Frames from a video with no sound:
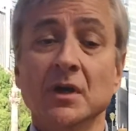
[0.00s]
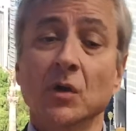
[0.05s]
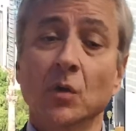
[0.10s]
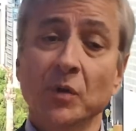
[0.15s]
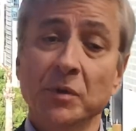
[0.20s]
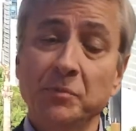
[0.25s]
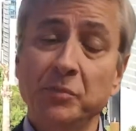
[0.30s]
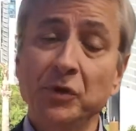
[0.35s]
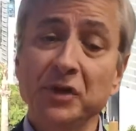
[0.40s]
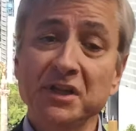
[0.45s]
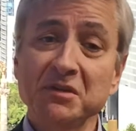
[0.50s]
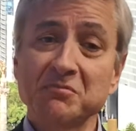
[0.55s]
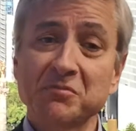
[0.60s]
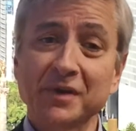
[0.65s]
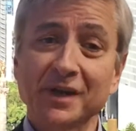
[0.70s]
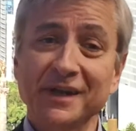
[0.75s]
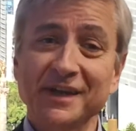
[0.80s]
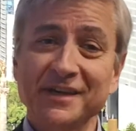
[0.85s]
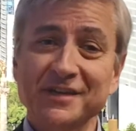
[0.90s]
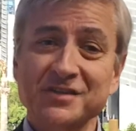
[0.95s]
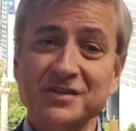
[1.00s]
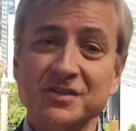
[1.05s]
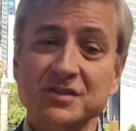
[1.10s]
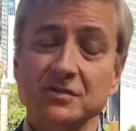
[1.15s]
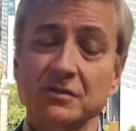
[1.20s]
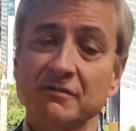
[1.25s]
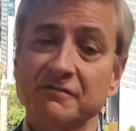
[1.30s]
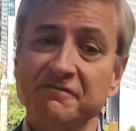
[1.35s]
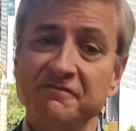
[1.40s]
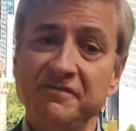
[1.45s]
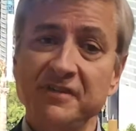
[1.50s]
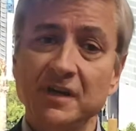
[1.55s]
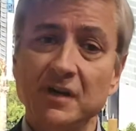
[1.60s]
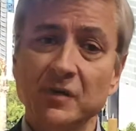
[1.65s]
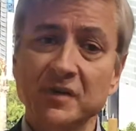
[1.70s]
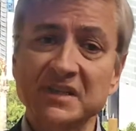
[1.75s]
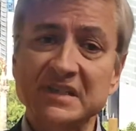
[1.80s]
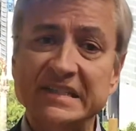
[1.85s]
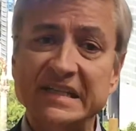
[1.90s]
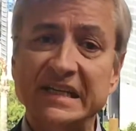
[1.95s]
We put in place a very
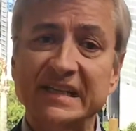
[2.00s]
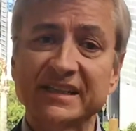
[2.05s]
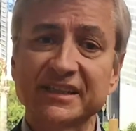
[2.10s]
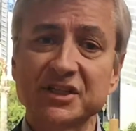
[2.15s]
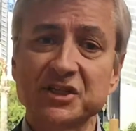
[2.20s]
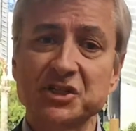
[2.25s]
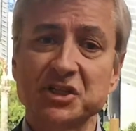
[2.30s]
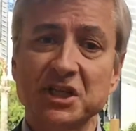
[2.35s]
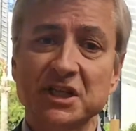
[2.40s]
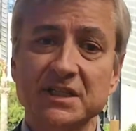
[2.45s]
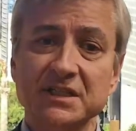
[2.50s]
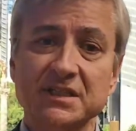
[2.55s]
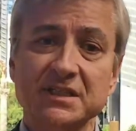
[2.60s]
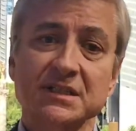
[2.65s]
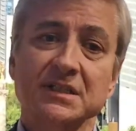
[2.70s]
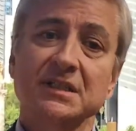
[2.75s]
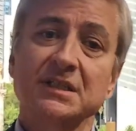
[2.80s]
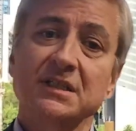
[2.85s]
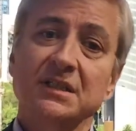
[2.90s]
intelligent